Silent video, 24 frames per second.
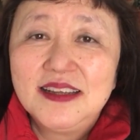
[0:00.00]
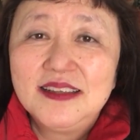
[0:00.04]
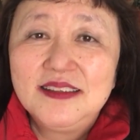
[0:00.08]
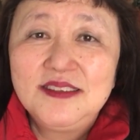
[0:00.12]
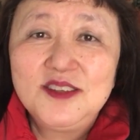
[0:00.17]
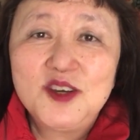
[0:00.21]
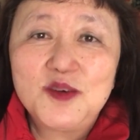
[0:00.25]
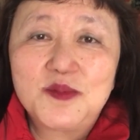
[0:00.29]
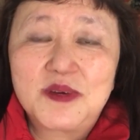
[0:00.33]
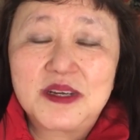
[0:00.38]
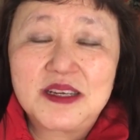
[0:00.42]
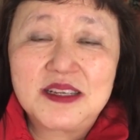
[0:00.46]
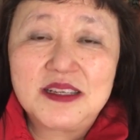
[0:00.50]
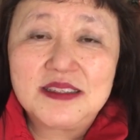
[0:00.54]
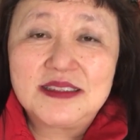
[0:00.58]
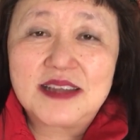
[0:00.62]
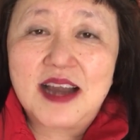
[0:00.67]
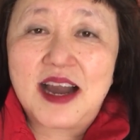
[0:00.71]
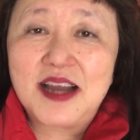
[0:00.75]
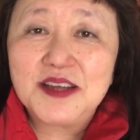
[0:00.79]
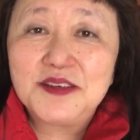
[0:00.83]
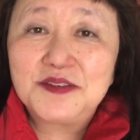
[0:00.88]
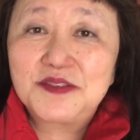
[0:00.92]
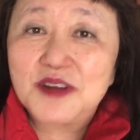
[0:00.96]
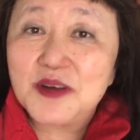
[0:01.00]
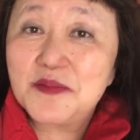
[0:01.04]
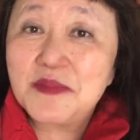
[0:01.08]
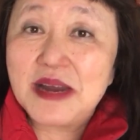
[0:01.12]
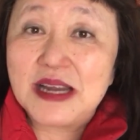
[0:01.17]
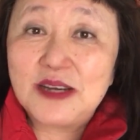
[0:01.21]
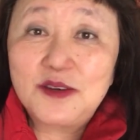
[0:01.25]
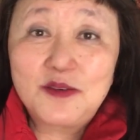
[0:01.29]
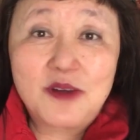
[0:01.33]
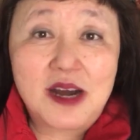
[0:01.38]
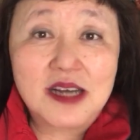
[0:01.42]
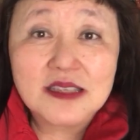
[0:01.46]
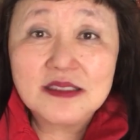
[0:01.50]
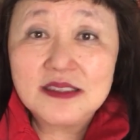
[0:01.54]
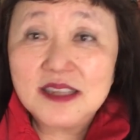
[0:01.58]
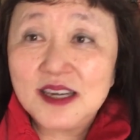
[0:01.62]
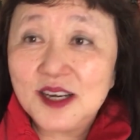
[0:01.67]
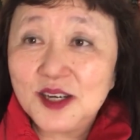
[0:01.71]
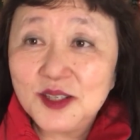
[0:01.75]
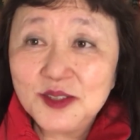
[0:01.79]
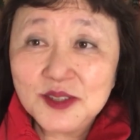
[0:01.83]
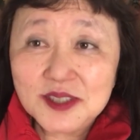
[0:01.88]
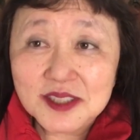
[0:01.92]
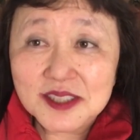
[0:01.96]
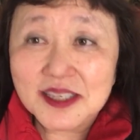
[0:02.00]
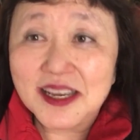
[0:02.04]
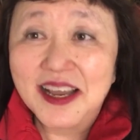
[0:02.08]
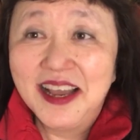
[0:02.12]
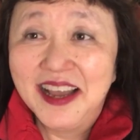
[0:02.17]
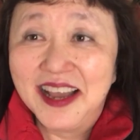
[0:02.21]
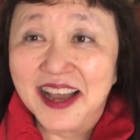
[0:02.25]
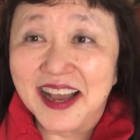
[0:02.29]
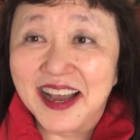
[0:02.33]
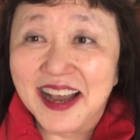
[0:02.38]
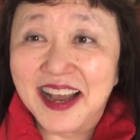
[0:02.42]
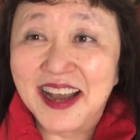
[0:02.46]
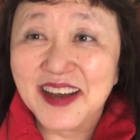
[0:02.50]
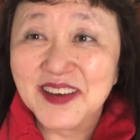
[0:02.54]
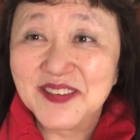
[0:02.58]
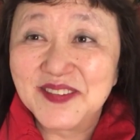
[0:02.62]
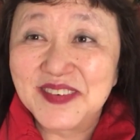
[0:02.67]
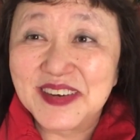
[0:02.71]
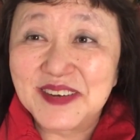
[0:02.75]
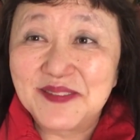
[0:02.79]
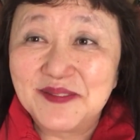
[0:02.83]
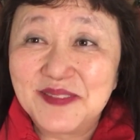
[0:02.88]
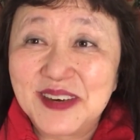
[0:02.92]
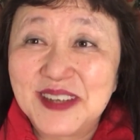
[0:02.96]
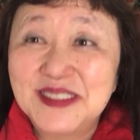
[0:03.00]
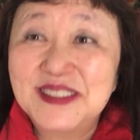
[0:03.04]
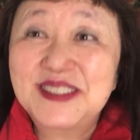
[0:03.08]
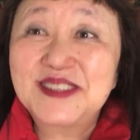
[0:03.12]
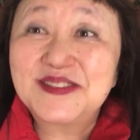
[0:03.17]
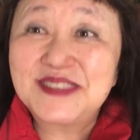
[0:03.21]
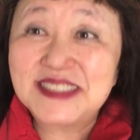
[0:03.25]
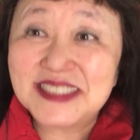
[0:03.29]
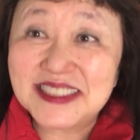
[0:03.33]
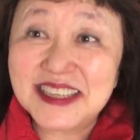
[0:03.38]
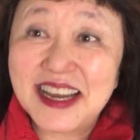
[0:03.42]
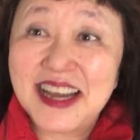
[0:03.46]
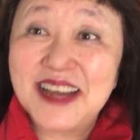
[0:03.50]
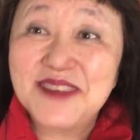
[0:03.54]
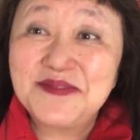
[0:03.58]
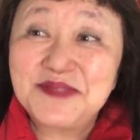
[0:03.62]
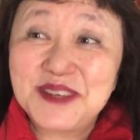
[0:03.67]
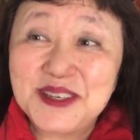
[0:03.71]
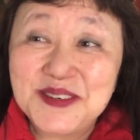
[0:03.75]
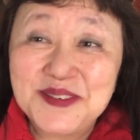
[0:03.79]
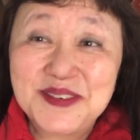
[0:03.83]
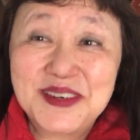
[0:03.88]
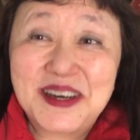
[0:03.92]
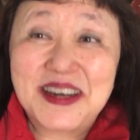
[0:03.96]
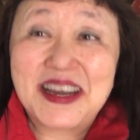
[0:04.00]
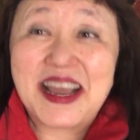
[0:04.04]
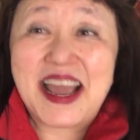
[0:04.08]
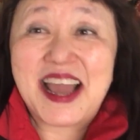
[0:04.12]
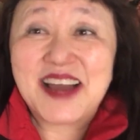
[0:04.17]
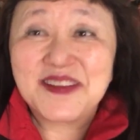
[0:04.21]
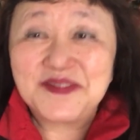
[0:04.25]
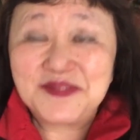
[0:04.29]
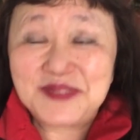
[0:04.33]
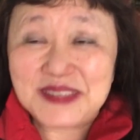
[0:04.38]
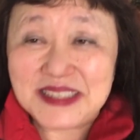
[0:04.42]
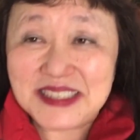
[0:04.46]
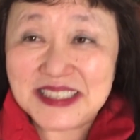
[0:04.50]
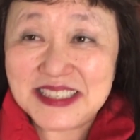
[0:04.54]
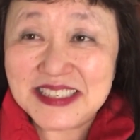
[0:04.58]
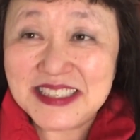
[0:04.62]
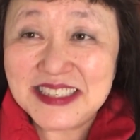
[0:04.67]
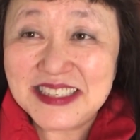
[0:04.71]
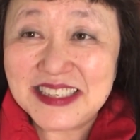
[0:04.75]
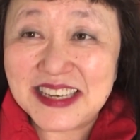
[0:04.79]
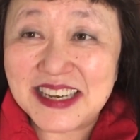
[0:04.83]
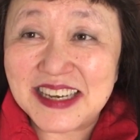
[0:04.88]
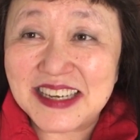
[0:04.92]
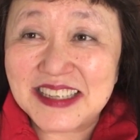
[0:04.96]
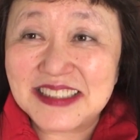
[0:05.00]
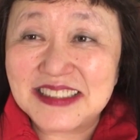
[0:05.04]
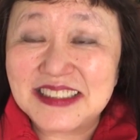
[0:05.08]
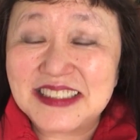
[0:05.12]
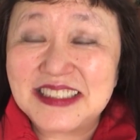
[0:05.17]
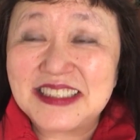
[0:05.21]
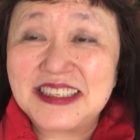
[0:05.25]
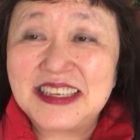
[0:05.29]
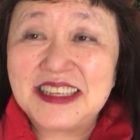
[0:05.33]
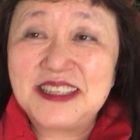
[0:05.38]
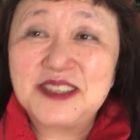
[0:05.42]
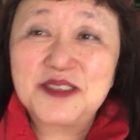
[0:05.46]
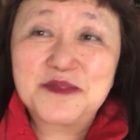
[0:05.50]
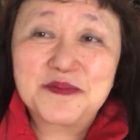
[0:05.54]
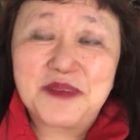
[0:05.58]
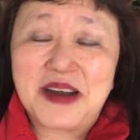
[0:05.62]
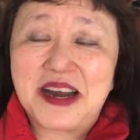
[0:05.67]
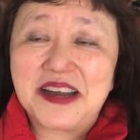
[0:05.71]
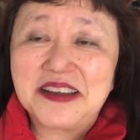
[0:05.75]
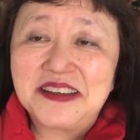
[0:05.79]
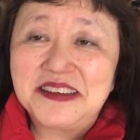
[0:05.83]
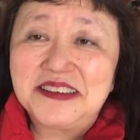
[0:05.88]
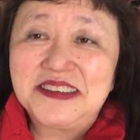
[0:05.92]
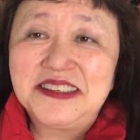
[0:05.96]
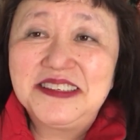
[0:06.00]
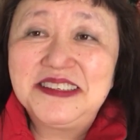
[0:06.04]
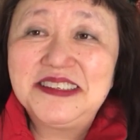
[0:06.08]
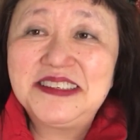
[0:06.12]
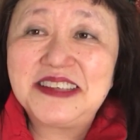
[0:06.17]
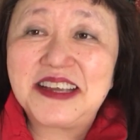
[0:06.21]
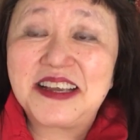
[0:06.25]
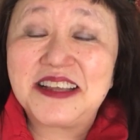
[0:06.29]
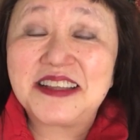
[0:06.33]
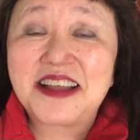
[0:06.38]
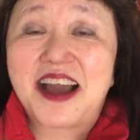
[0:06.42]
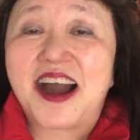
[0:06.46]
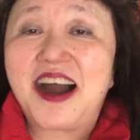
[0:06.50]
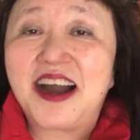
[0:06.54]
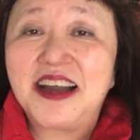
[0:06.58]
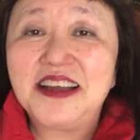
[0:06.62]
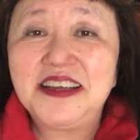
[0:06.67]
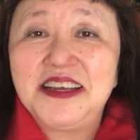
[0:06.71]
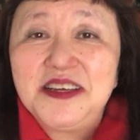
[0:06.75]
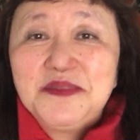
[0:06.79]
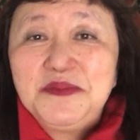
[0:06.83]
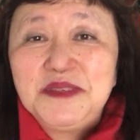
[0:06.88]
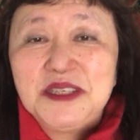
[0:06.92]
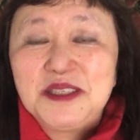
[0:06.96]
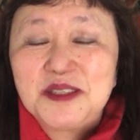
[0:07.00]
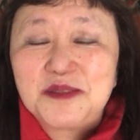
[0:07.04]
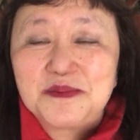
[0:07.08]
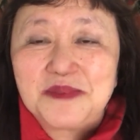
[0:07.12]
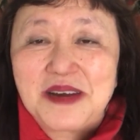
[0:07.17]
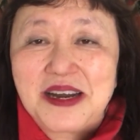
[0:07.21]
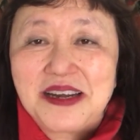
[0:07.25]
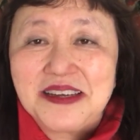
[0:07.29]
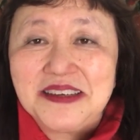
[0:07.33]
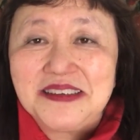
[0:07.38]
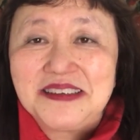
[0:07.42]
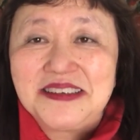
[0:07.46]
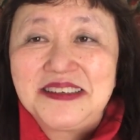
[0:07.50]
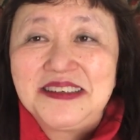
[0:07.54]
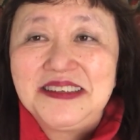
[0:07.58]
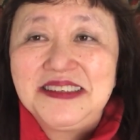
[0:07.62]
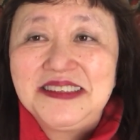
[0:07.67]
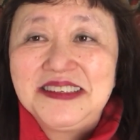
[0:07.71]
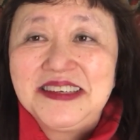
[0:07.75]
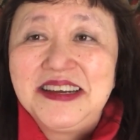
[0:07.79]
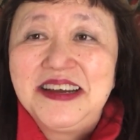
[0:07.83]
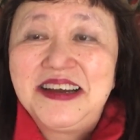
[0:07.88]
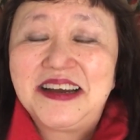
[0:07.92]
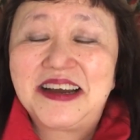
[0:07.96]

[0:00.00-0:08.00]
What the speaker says: Nobody died from my wrong note, but most of the time people are happy and inspired, and I am inspired.